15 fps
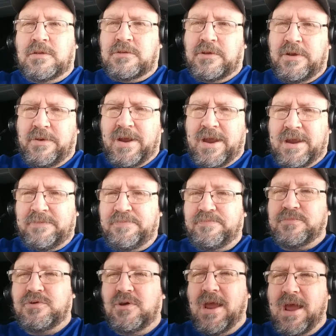So anyway,
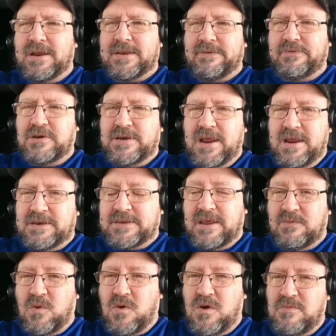you guys have a good day. Stay
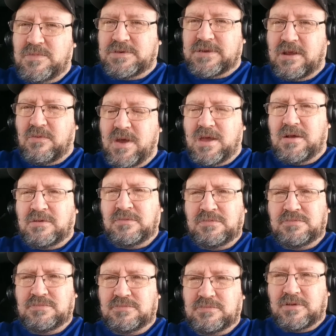warm and stay well.
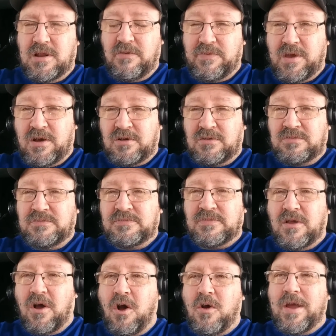Love y'all.
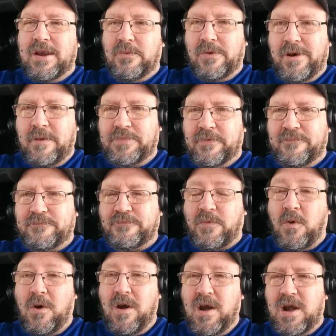Oh, and we're up to
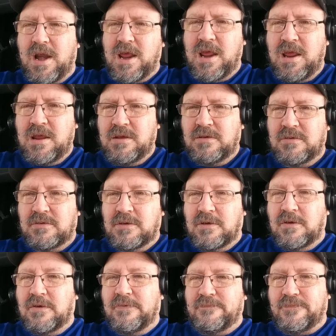40
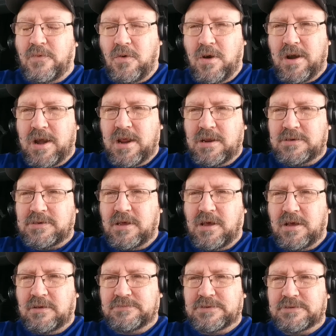
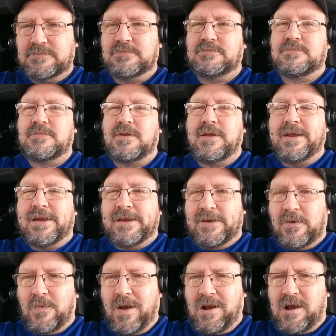subs.
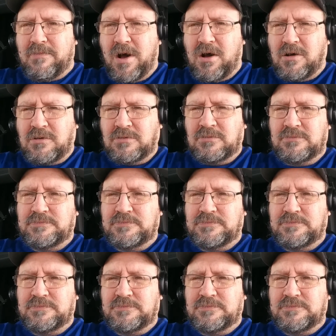Welcome all.